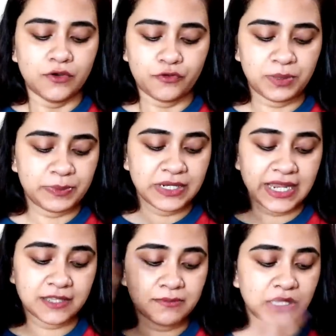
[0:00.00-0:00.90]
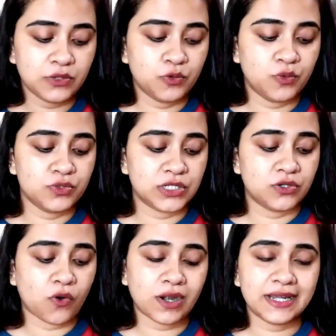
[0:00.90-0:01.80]
for people like me who do
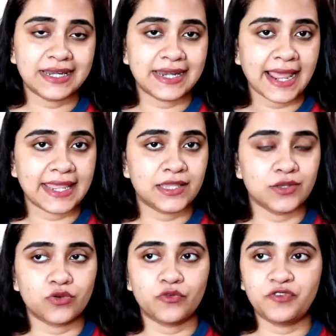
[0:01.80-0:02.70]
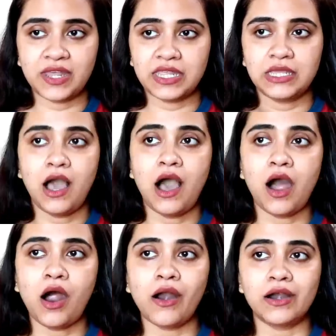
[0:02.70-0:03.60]
not like, you know, very
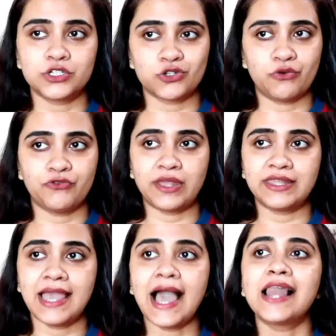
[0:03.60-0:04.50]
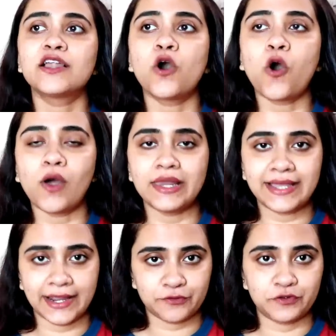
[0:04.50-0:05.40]
harsh or very
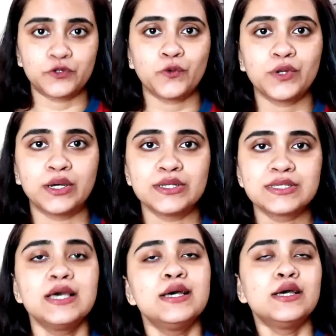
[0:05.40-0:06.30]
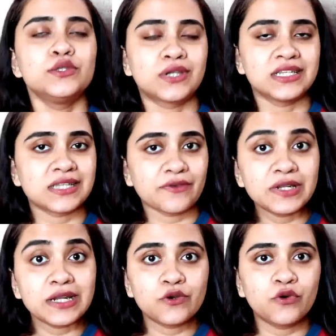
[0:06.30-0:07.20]
alcoholic kind of a toners. You can
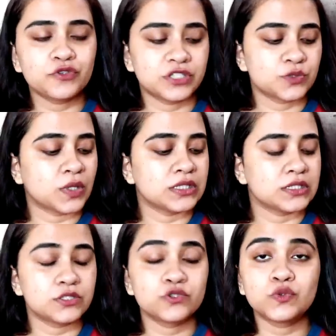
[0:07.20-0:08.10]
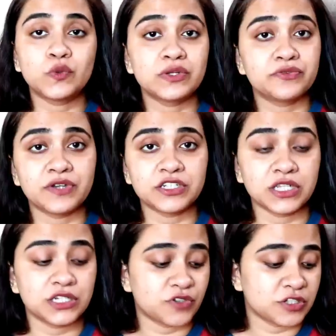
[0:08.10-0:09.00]
definitely go for this one. This is so
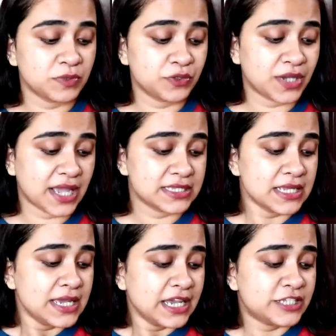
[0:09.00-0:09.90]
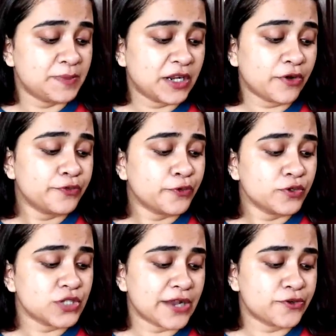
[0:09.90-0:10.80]
refreshing, trust me you guys. It's made of
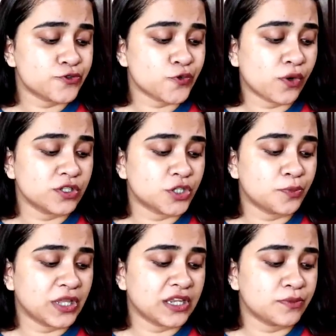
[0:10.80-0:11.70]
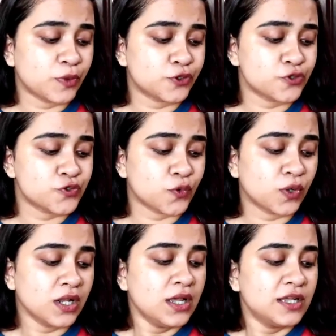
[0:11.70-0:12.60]
rose hydrosol, germanium
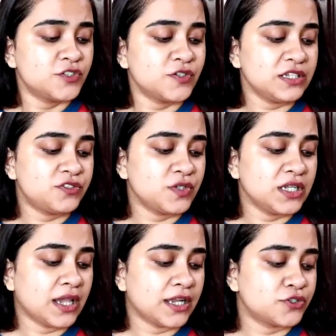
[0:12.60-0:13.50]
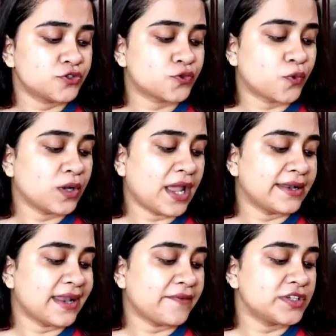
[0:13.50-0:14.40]
hydrosol, tree tree hydrosol
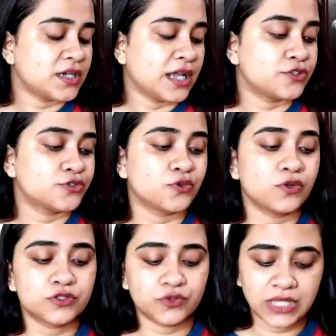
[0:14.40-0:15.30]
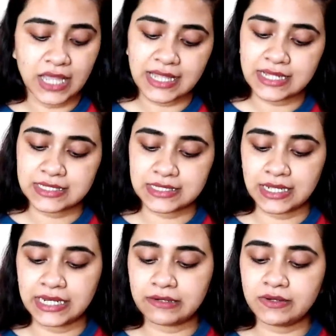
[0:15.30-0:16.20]
and lavender hydrosol. So yeah, that's
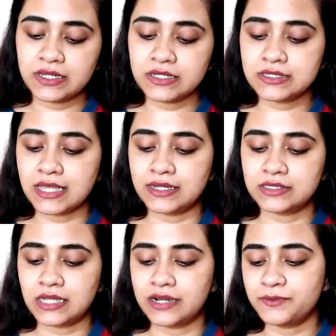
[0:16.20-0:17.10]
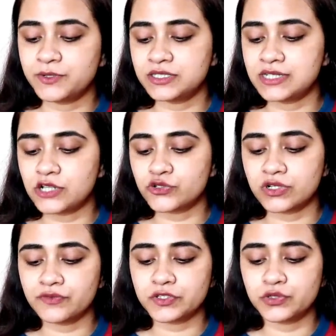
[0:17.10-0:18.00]
the ingredients, and it's one hundred percent
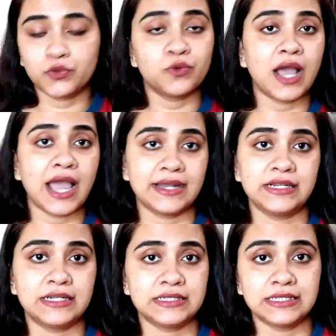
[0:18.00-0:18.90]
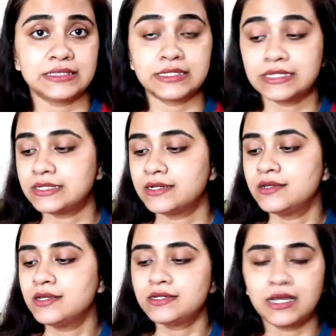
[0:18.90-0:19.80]
natural with no added synthetic
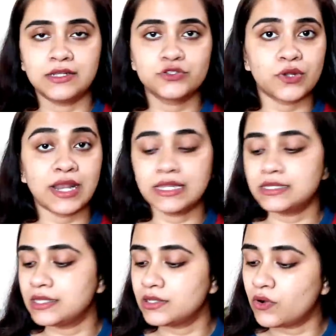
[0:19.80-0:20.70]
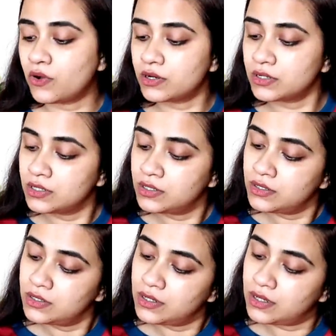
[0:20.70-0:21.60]
colors or anything or
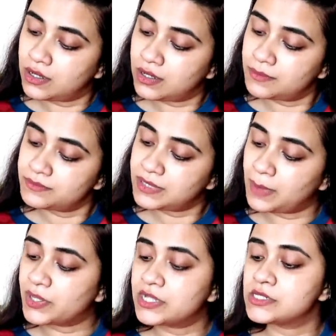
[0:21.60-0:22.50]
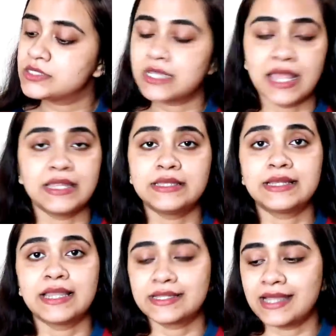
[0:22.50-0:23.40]
um, chemicals,
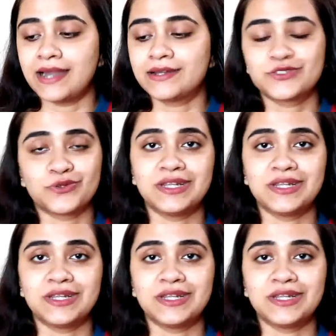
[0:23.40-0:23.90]
anything like that. So